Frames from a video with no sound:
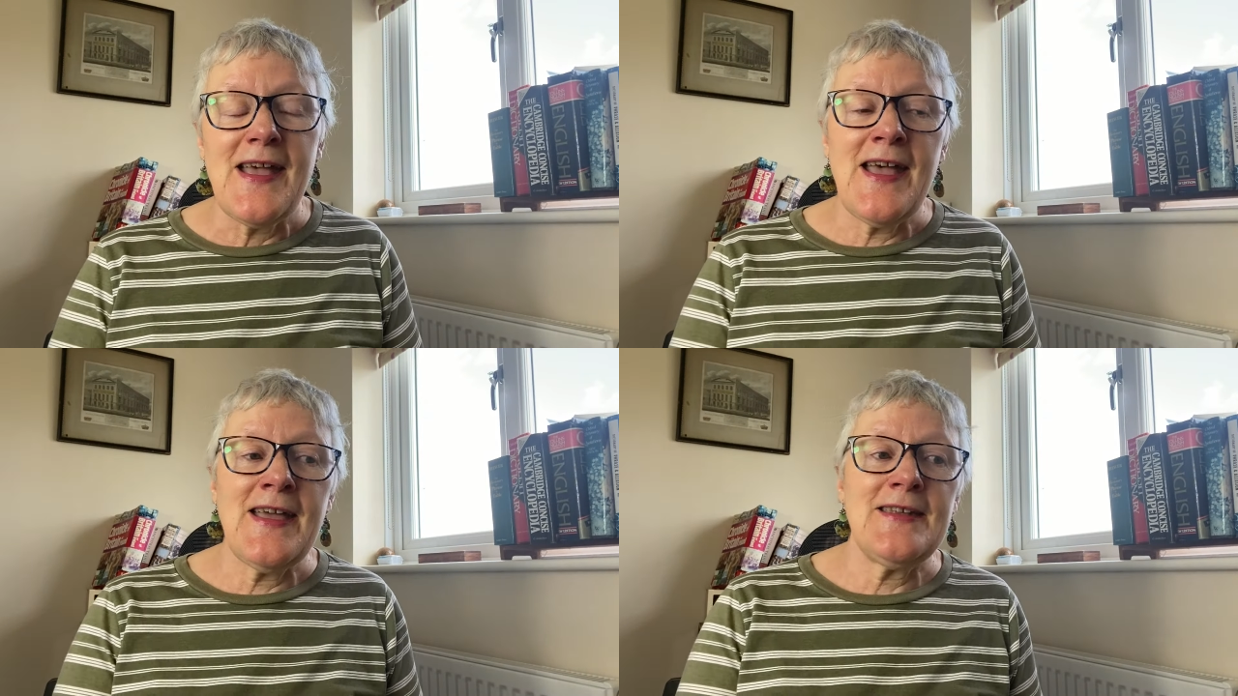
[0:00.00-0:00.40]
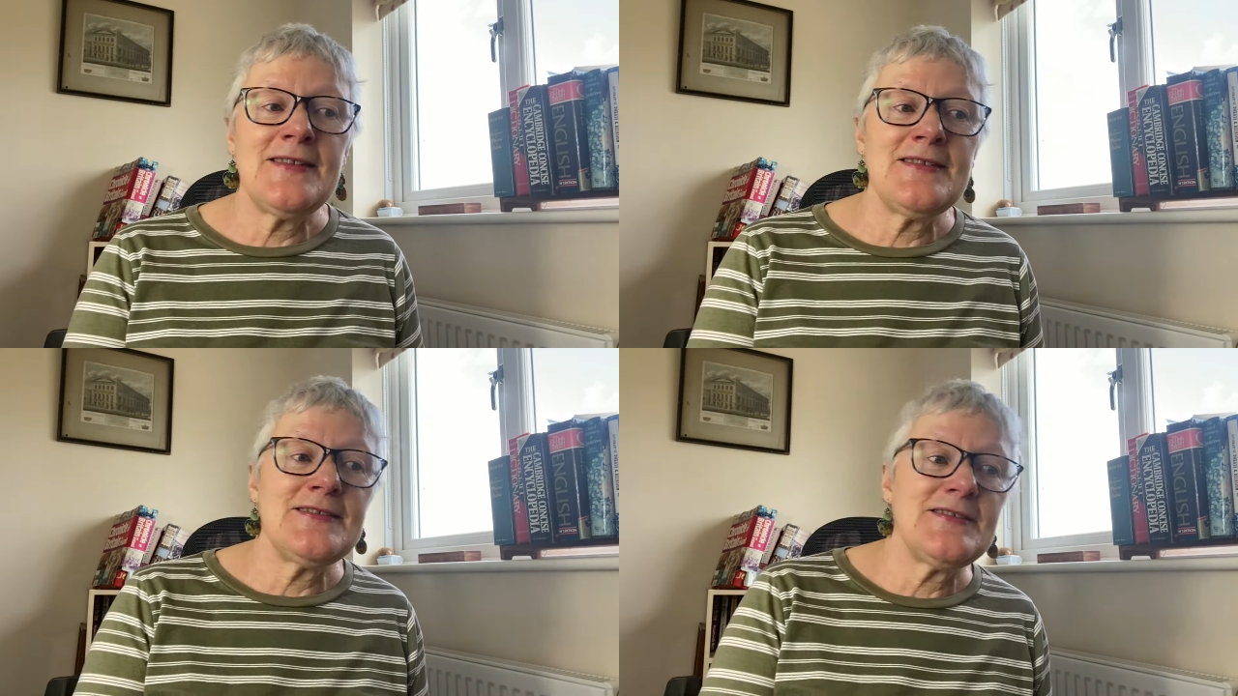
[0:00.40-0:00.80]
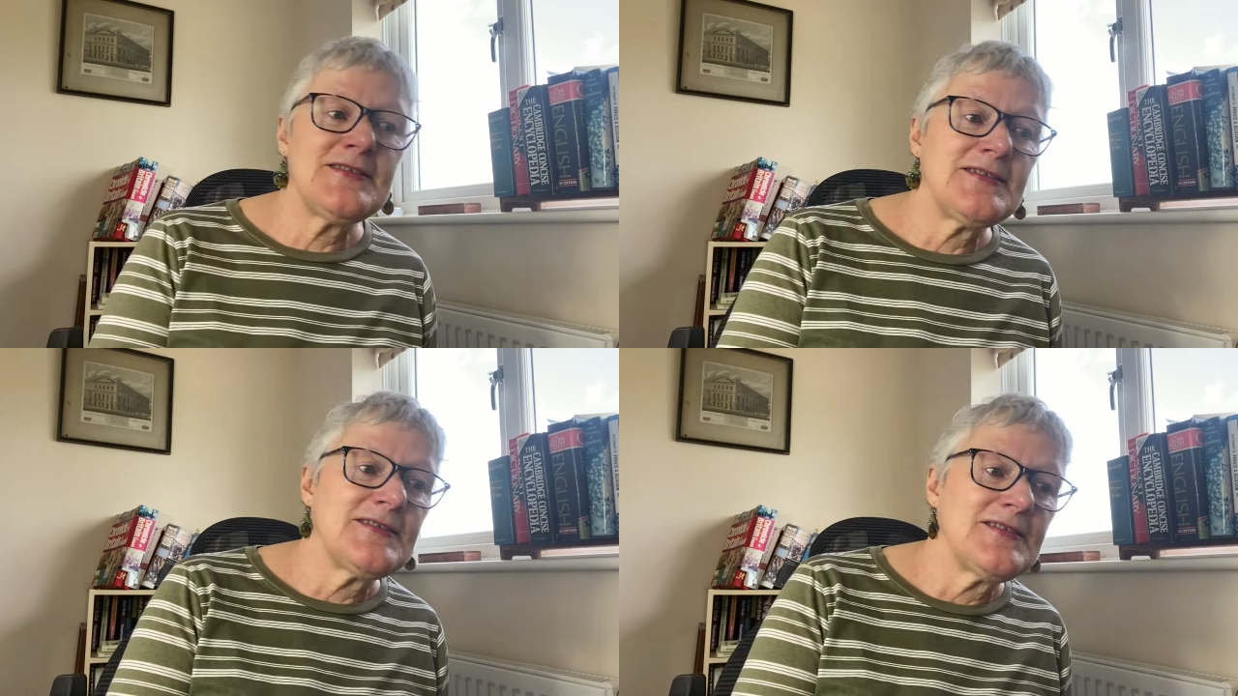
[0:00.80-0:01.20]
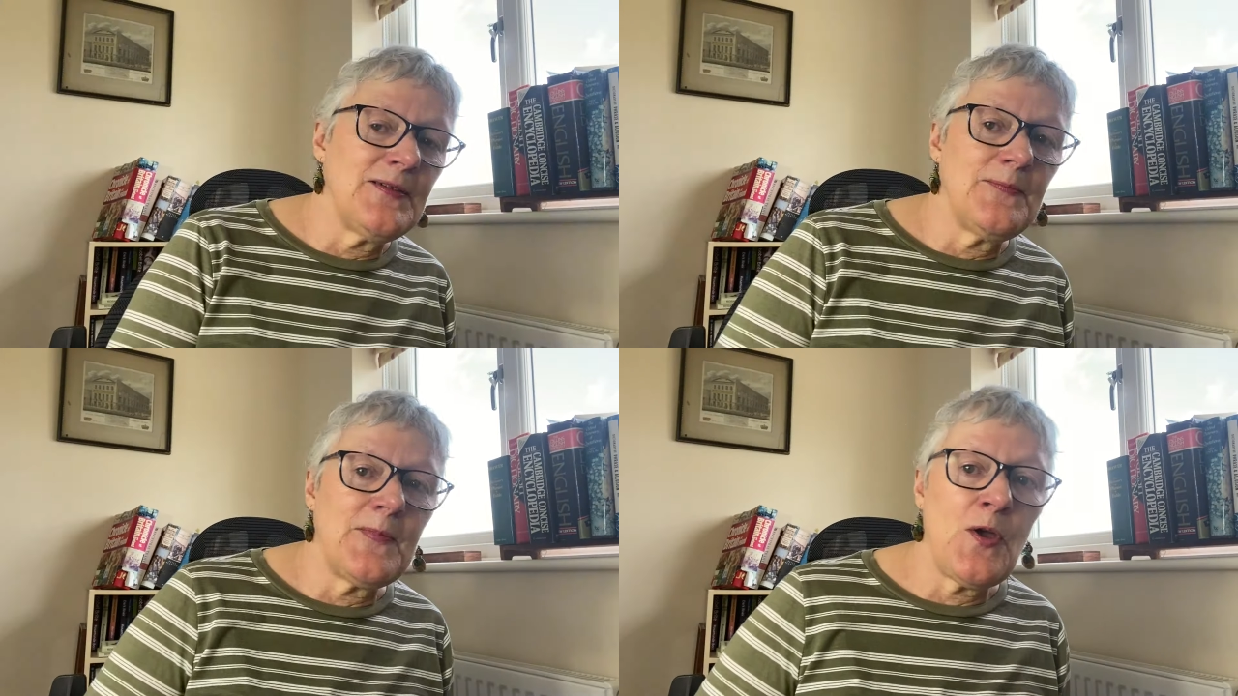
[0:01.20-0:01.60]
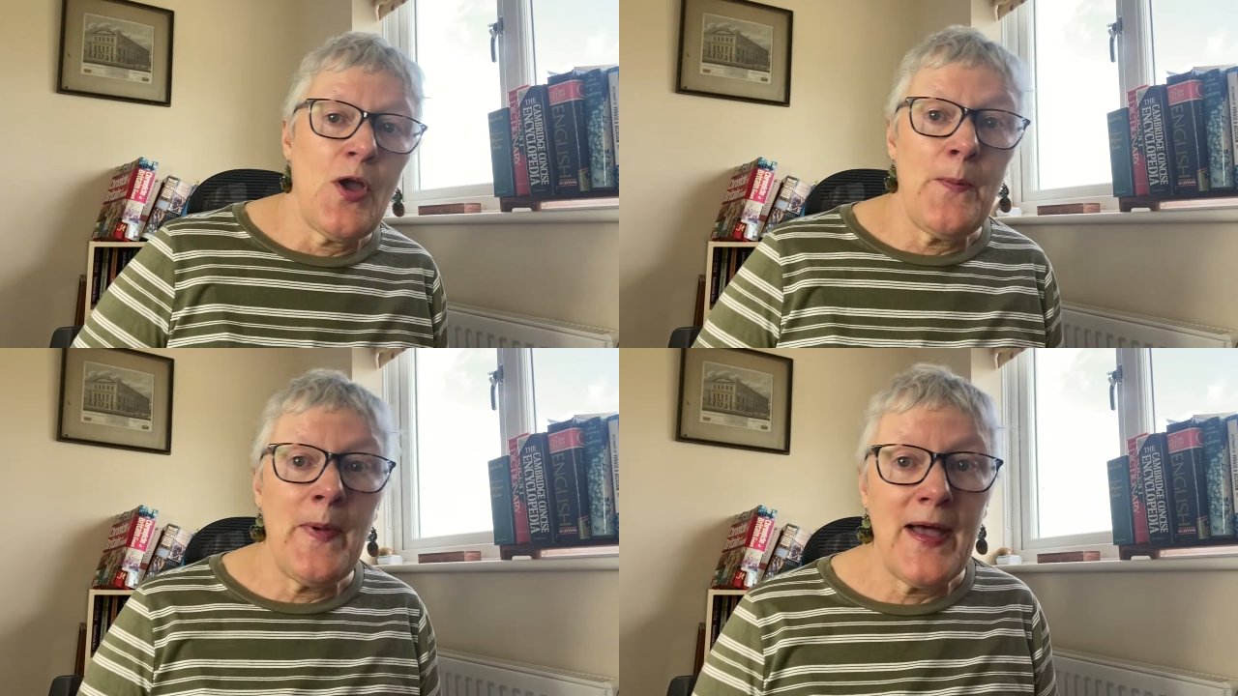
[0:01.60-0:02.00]
and
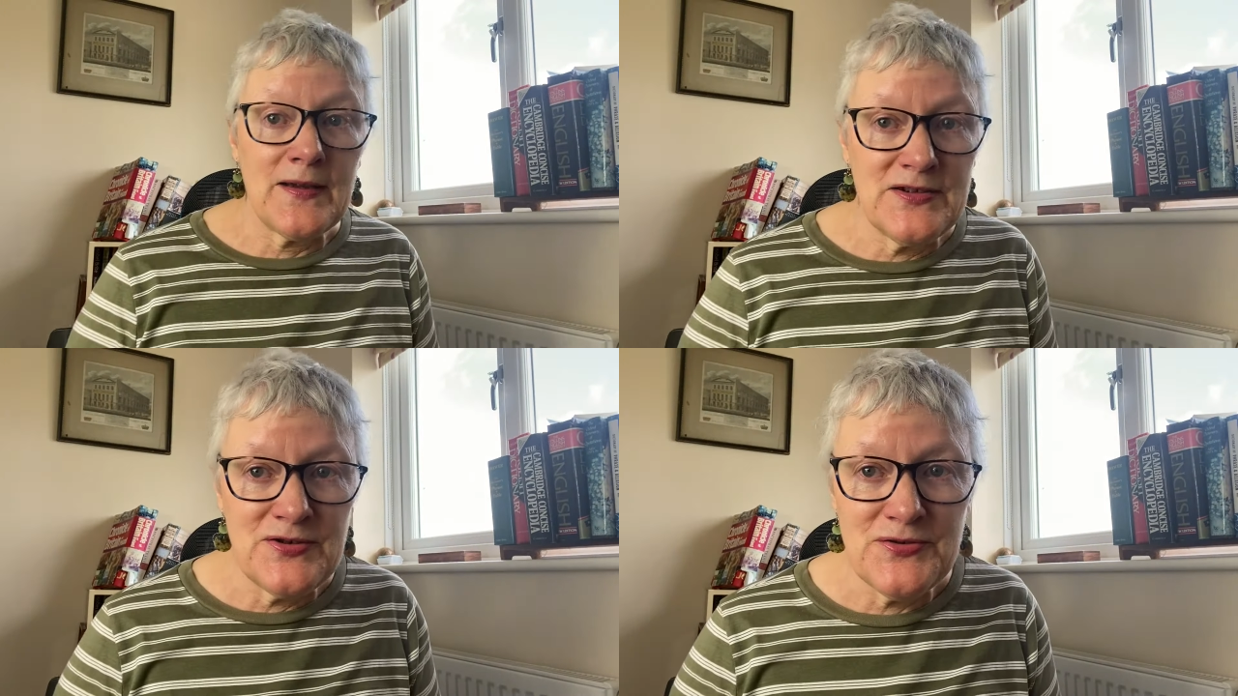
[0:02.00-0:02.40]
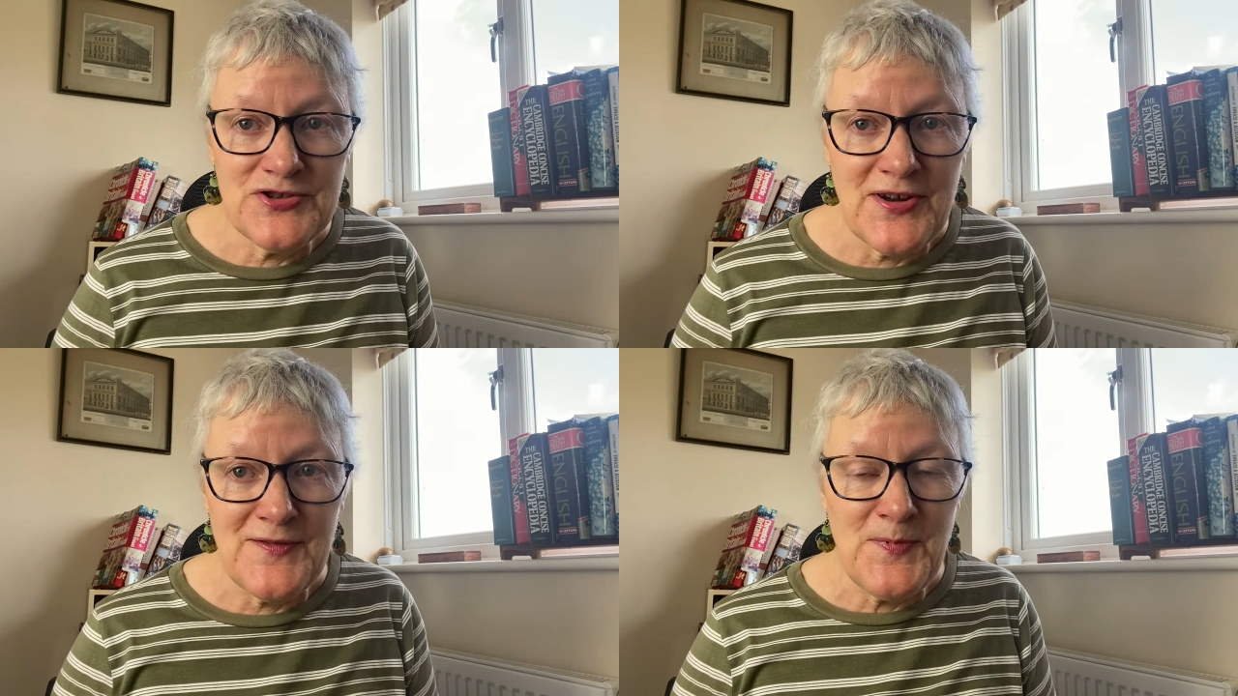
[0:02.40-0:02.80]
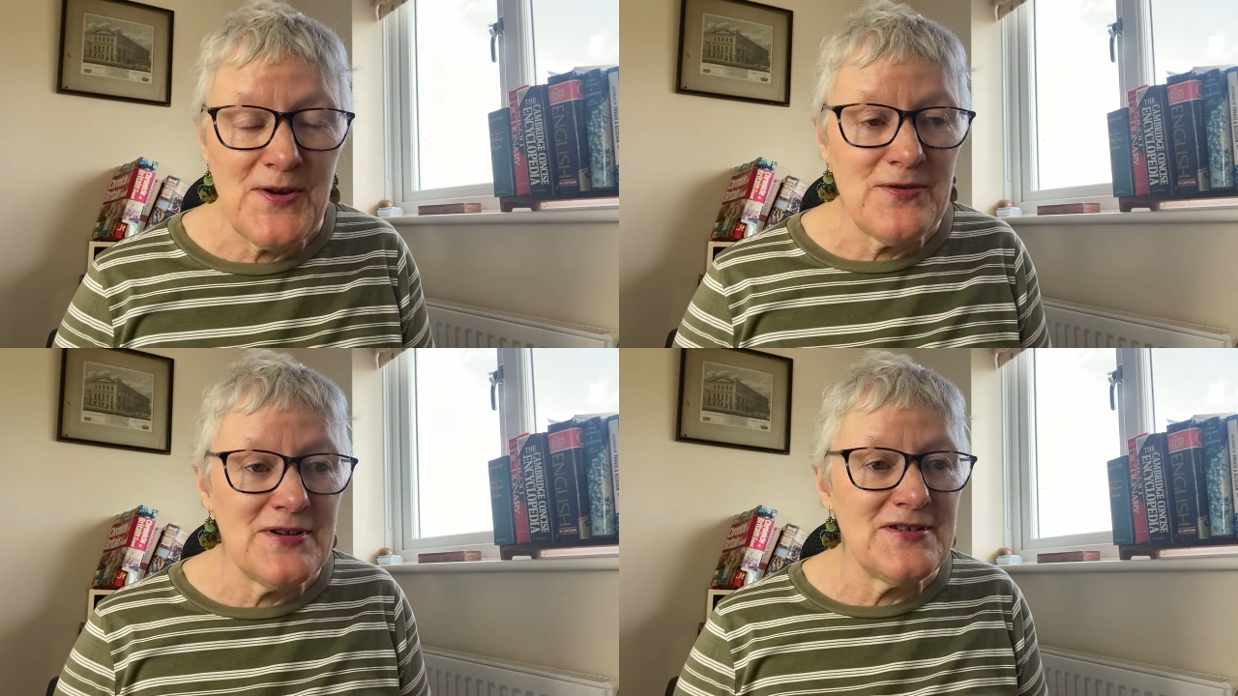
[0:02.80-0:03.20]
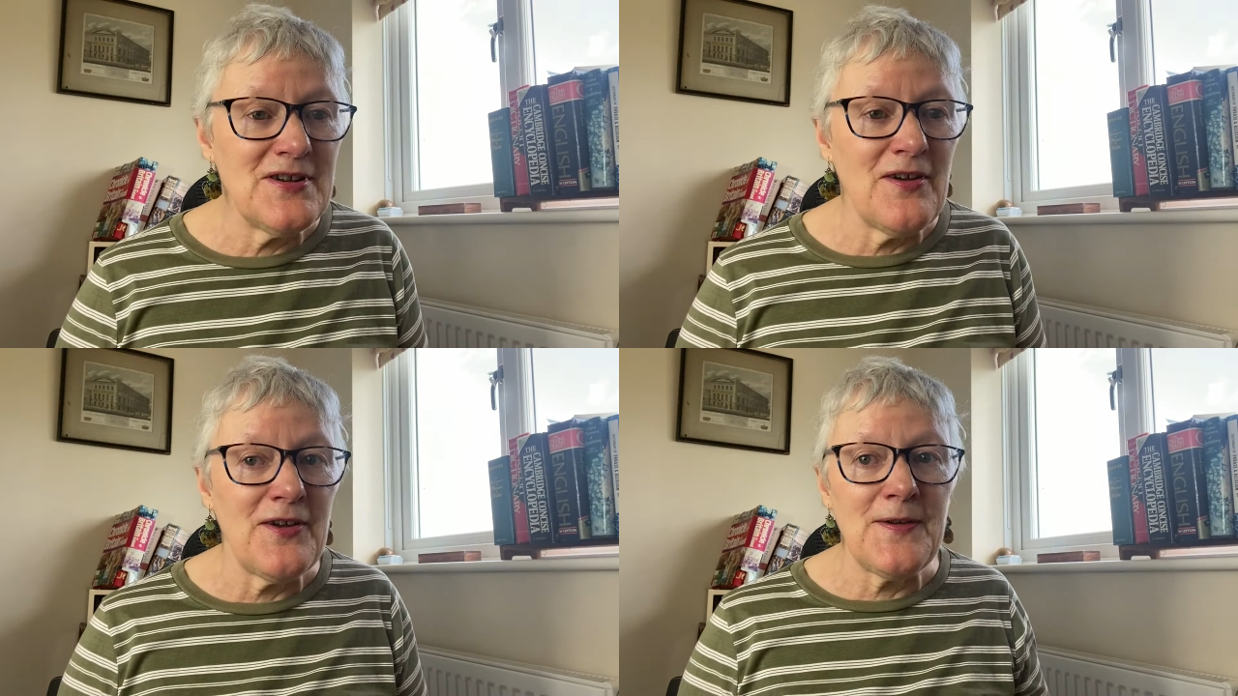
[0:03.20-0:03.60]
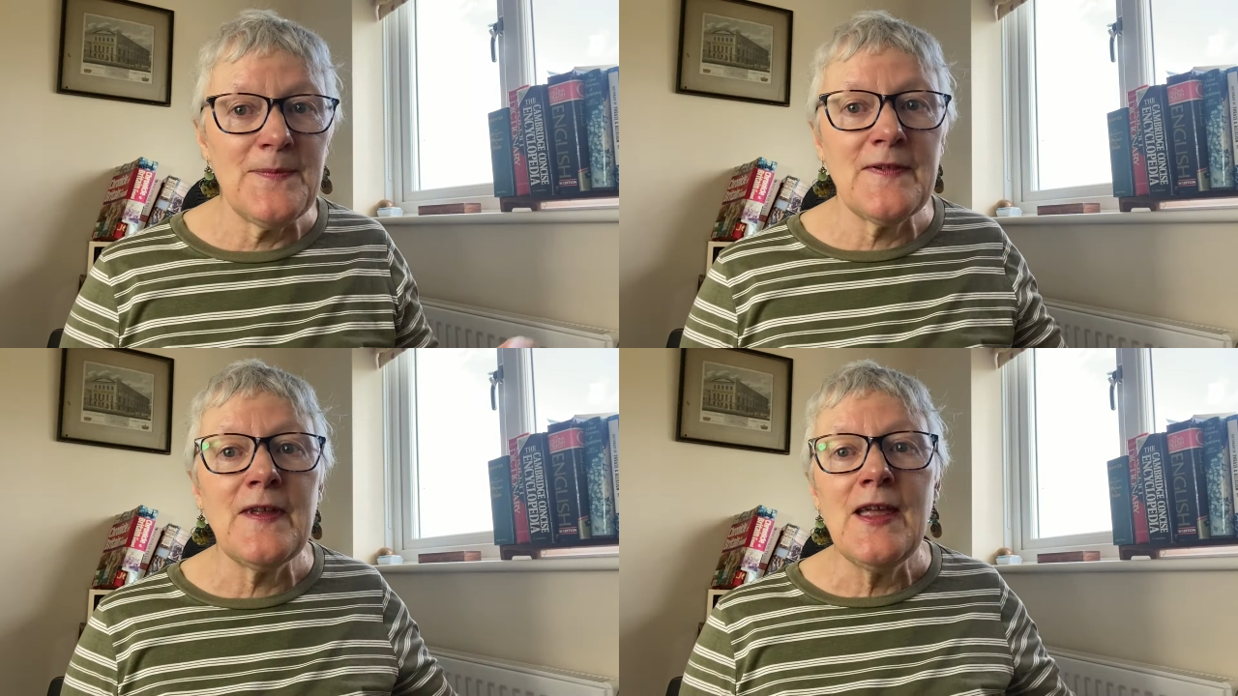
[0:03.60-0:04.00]
going back to Shakespearean
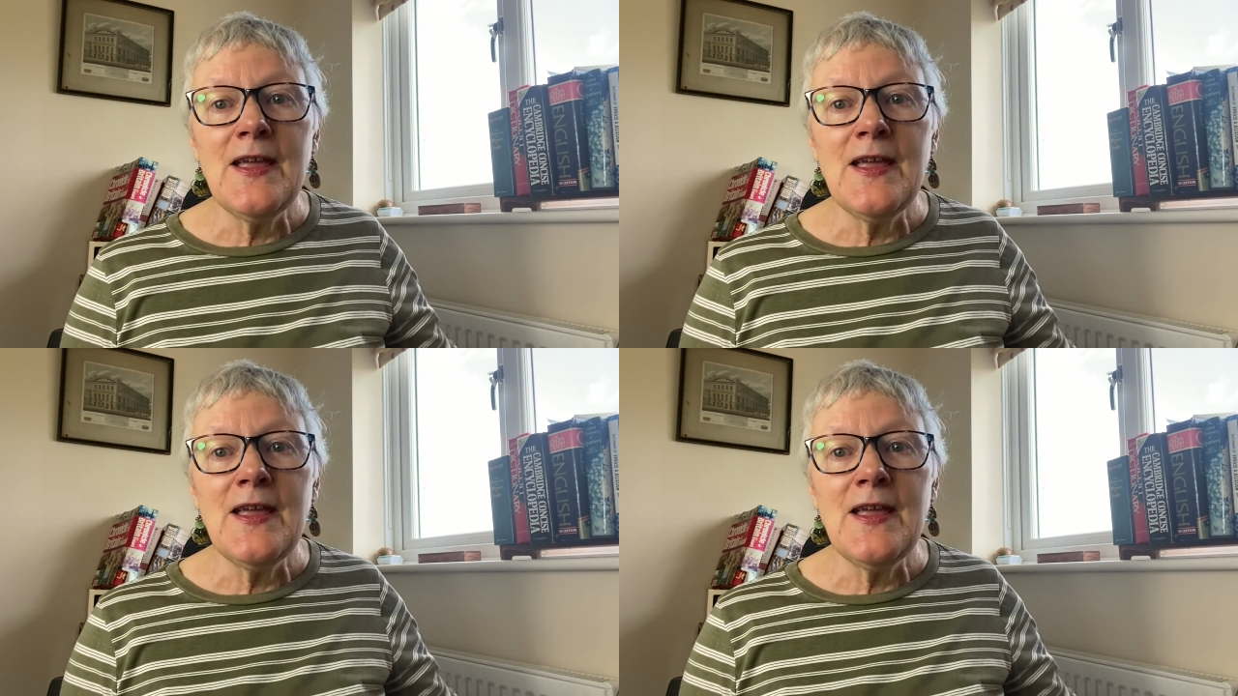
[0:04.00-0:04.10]
times,